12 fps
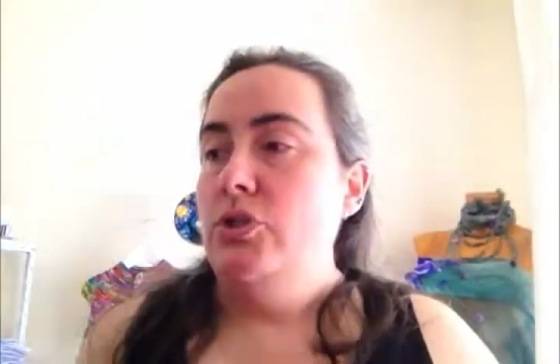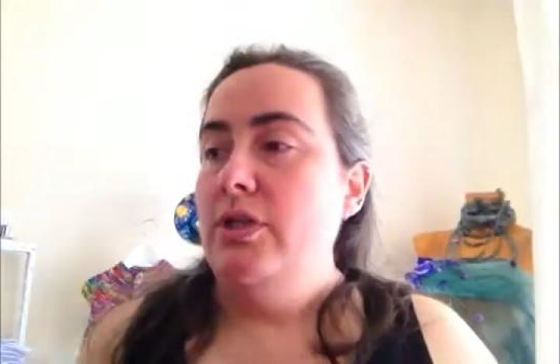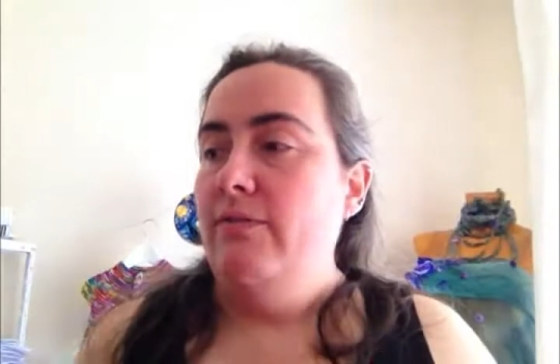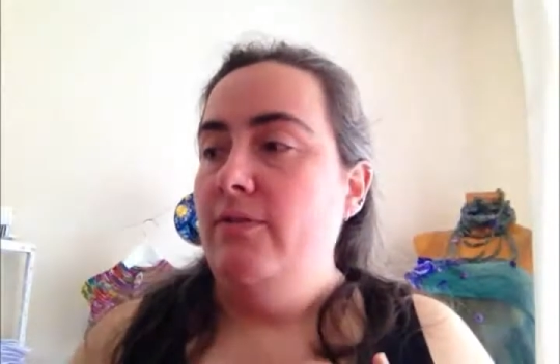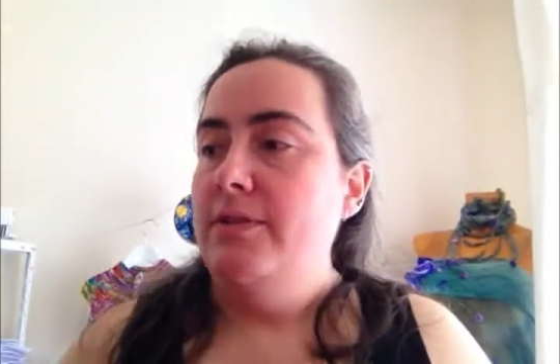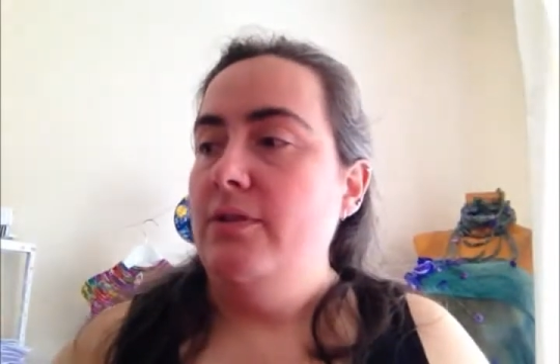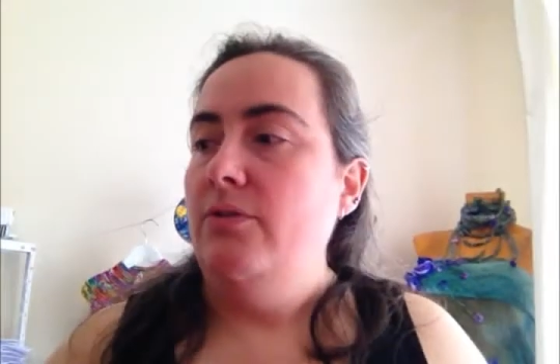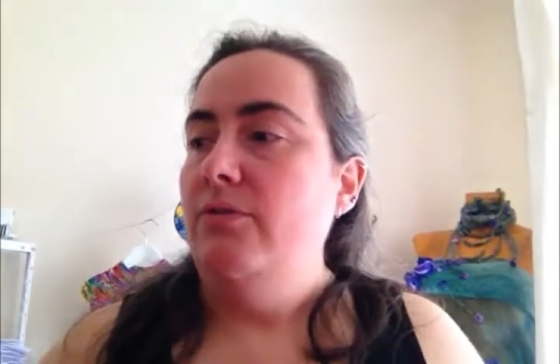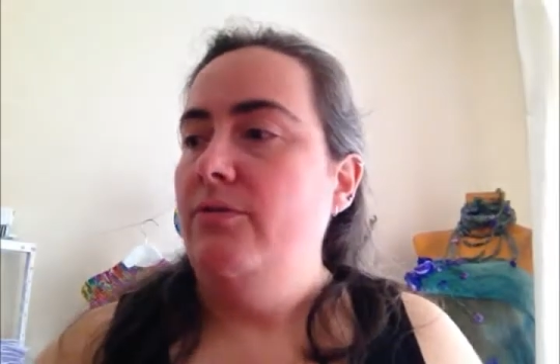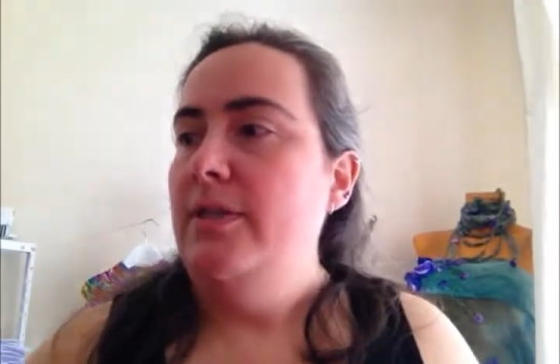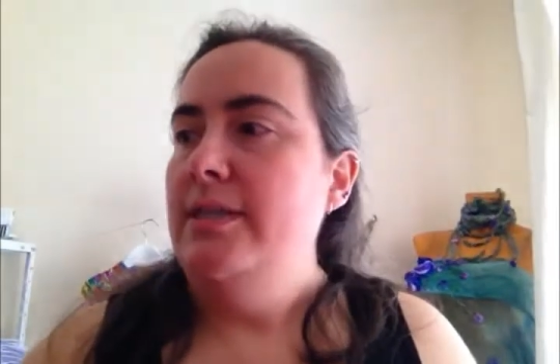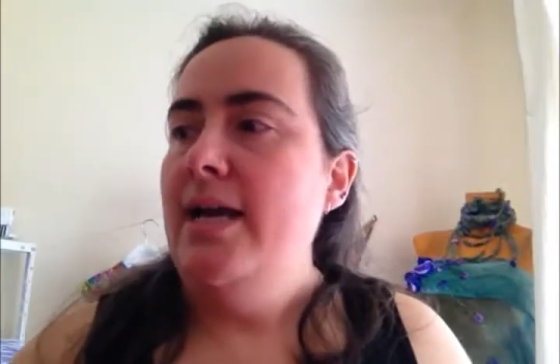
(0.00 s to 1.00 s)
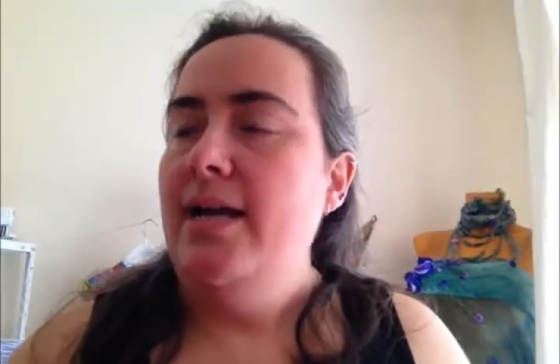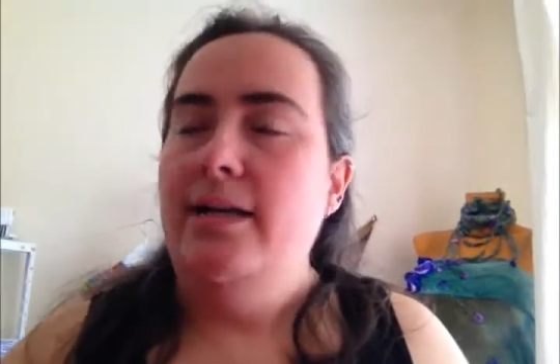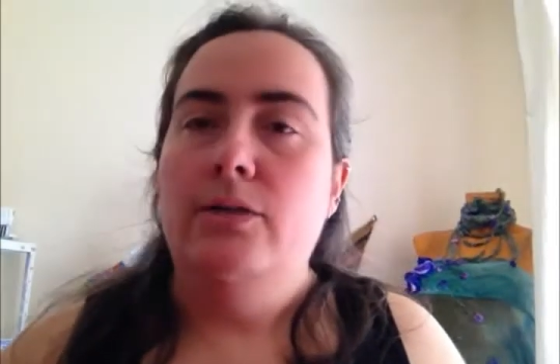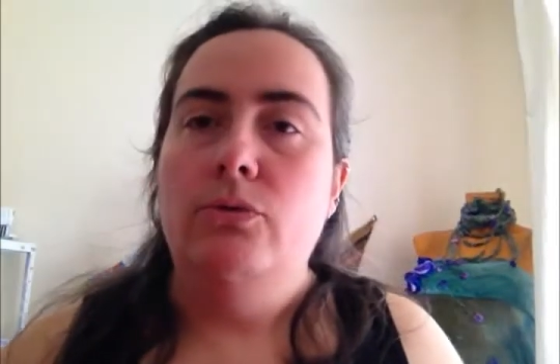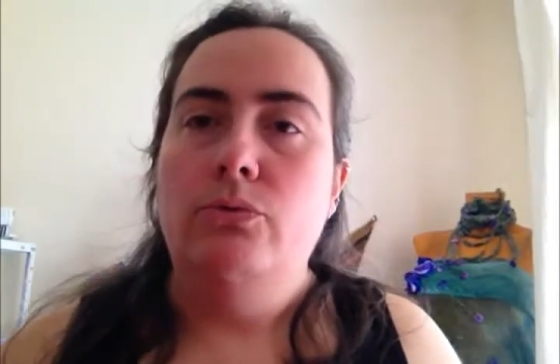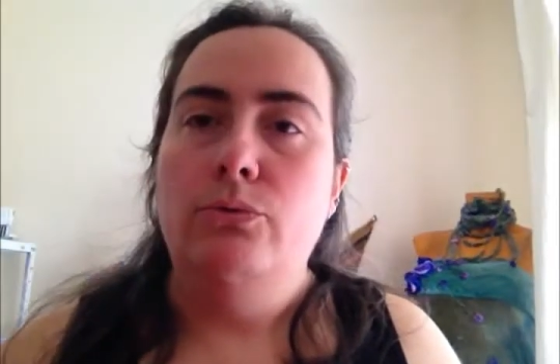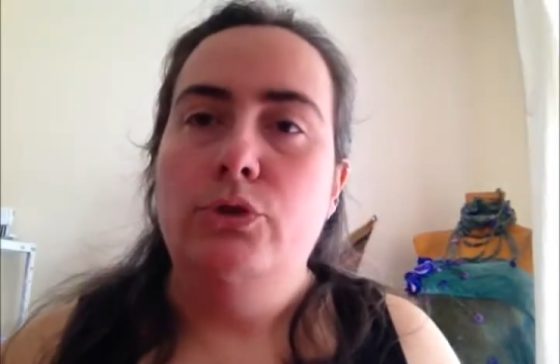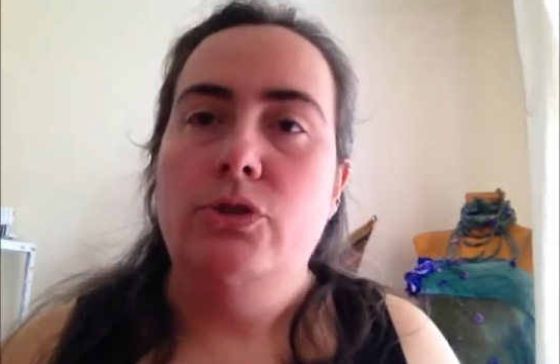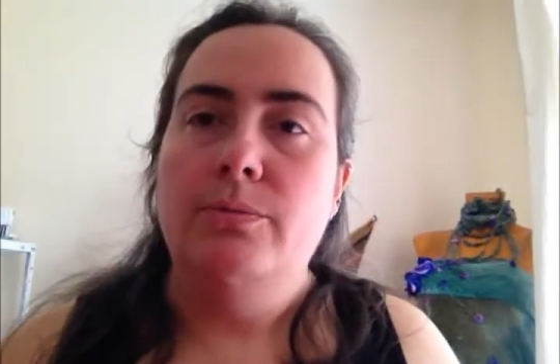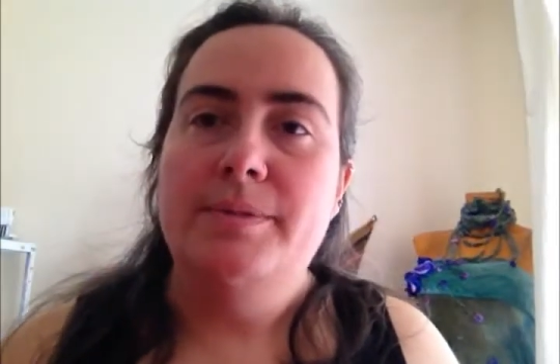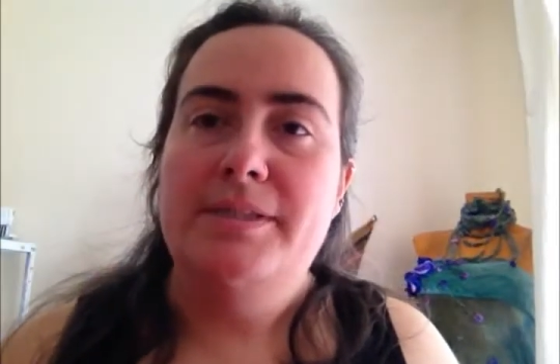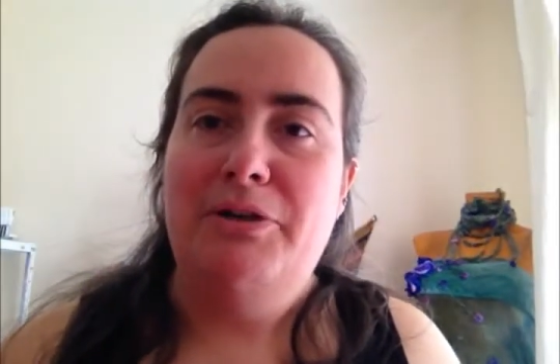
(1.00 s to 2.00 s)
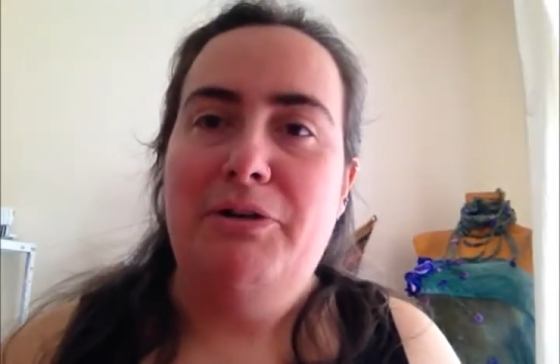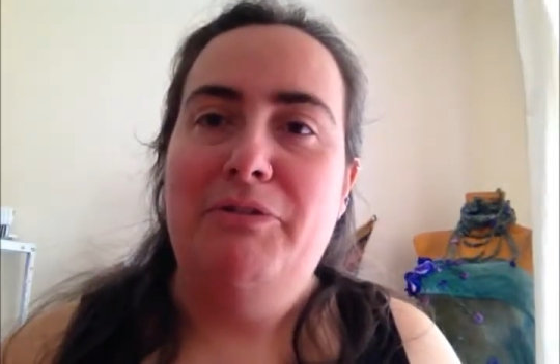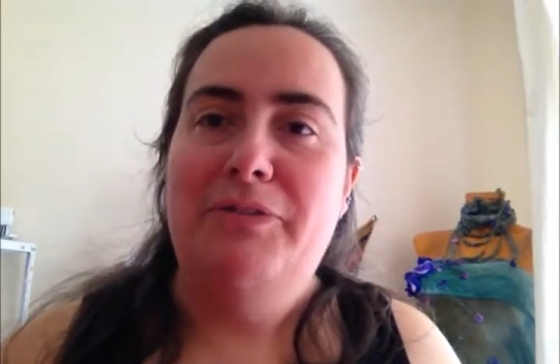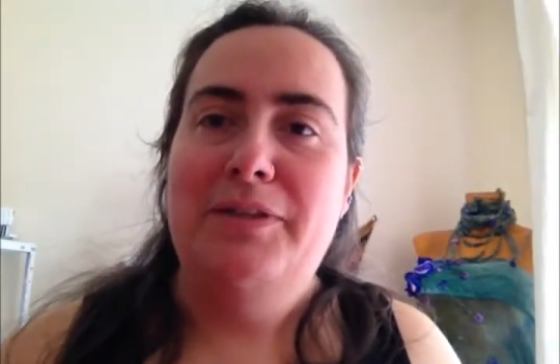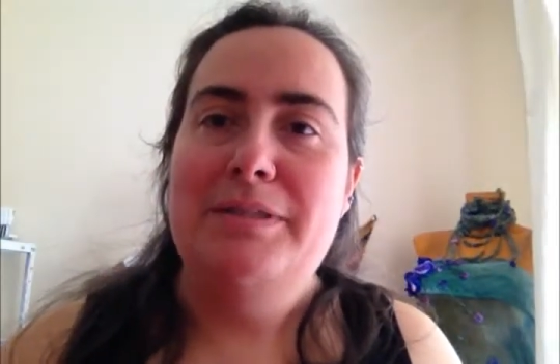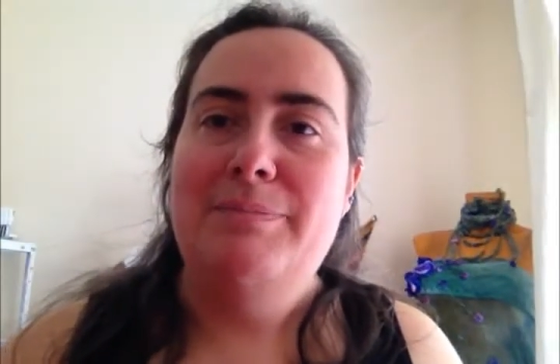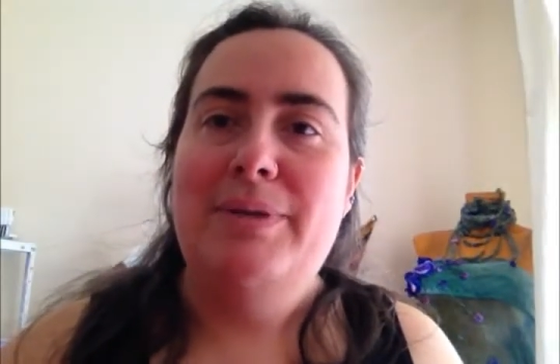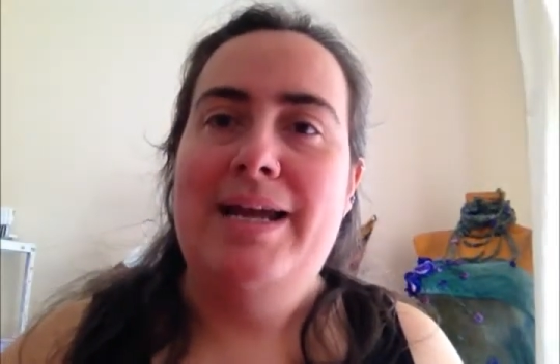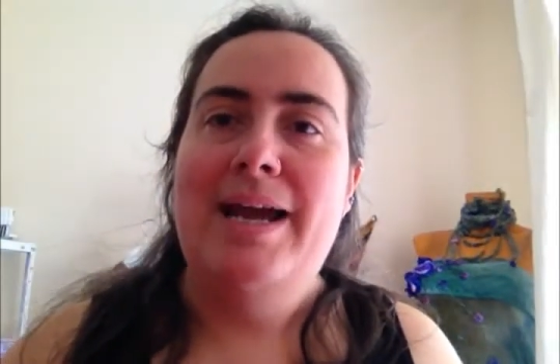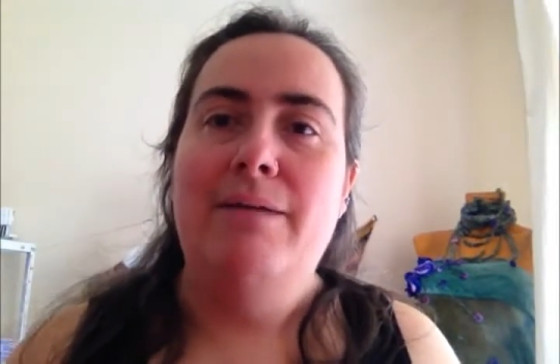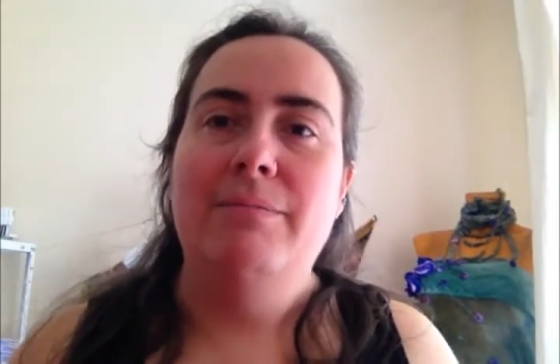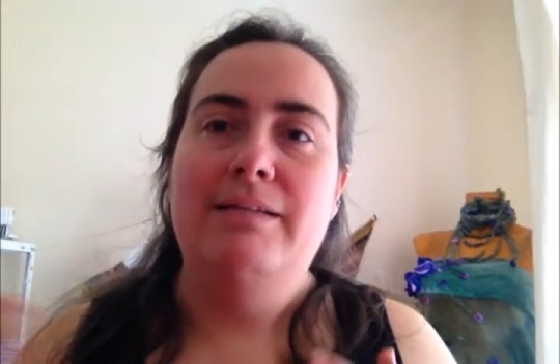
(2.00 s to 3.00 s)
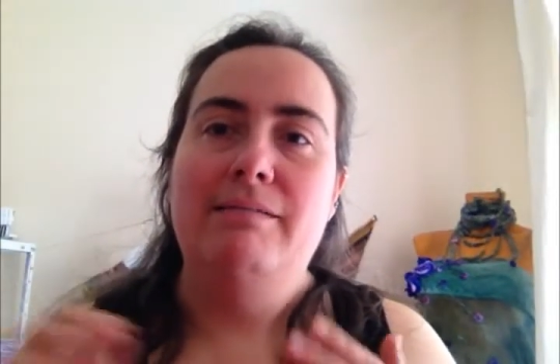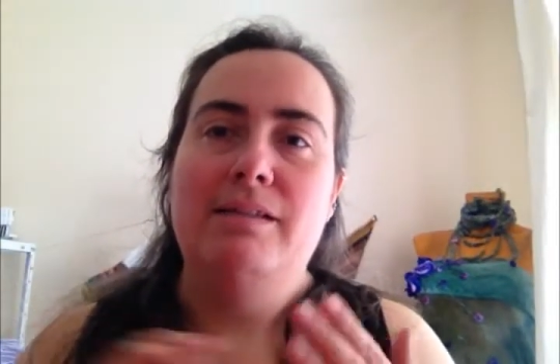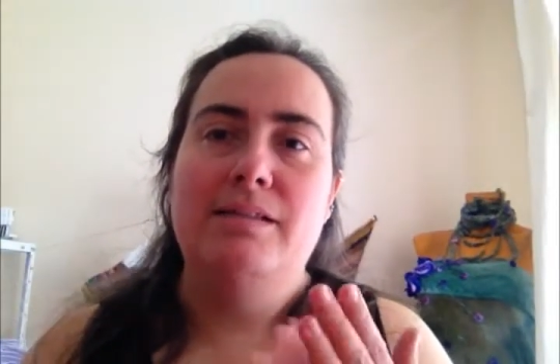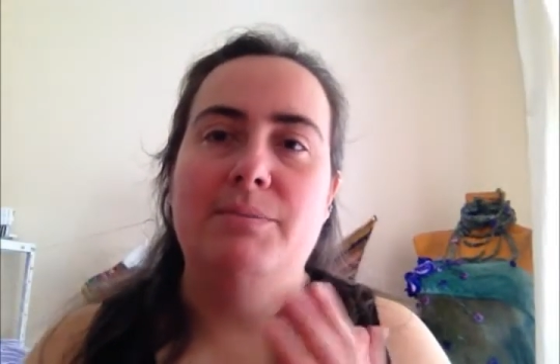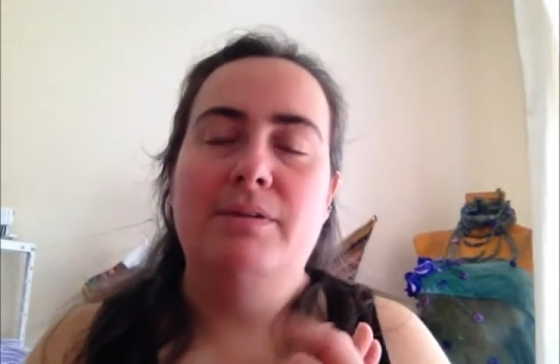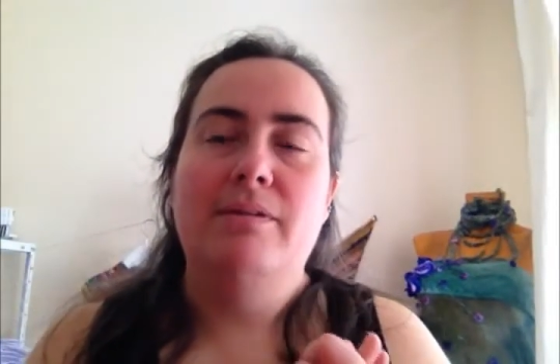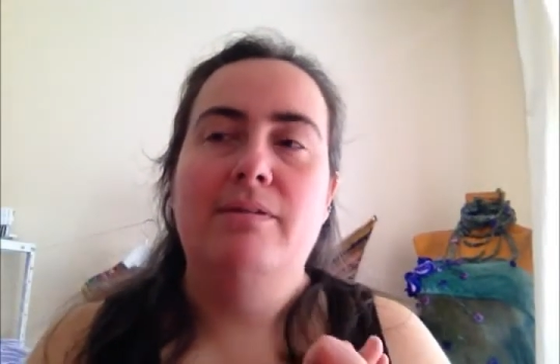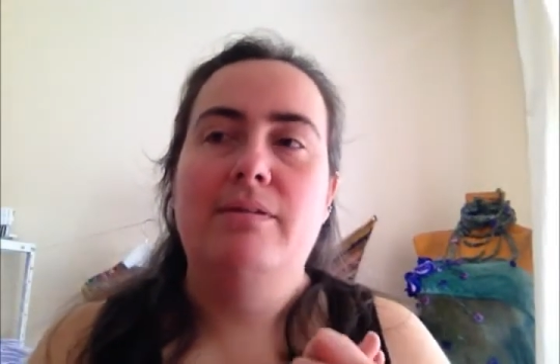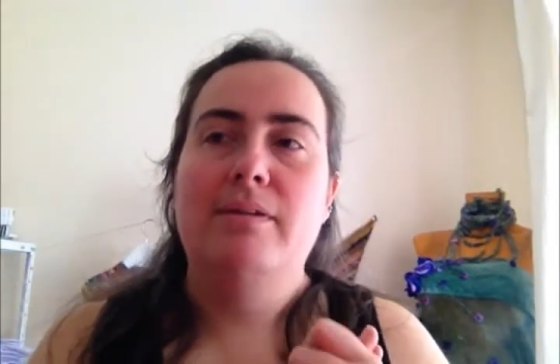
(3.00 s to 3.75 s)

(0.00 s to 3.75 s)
it for sort of the technical shop stuff that's been happening this month.